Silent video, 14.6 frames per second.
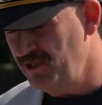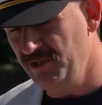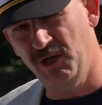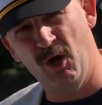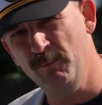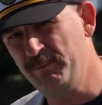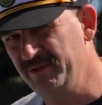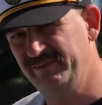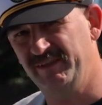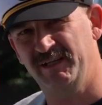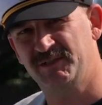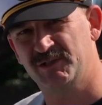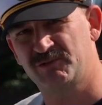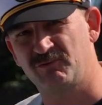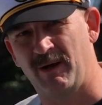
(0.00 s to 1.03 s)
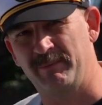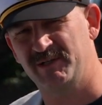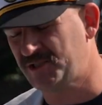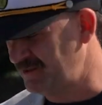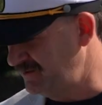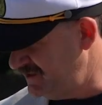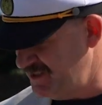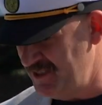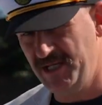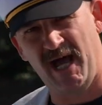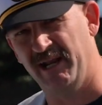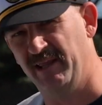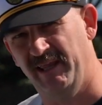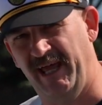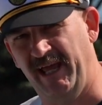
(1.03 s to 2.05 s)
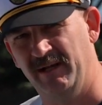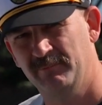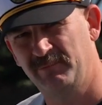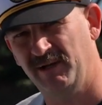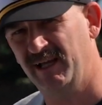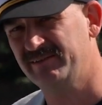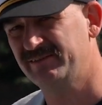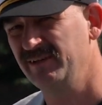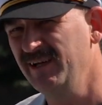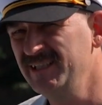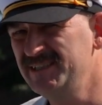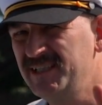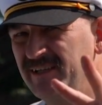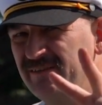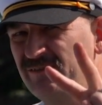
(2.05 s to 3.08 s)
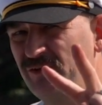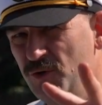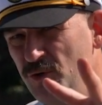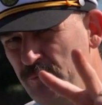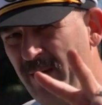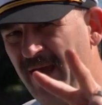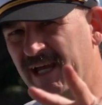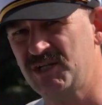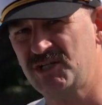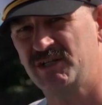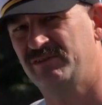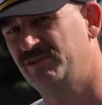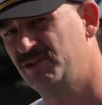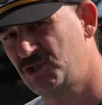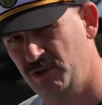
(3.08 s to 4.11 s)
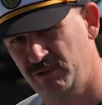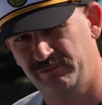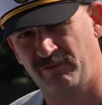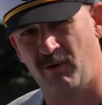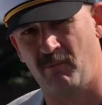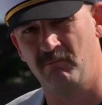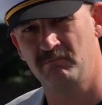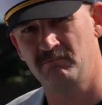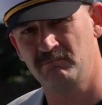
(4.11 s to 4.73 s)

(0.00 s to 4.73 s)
No percentage rubbish, none of that. Plus, just 2 packages to choose from.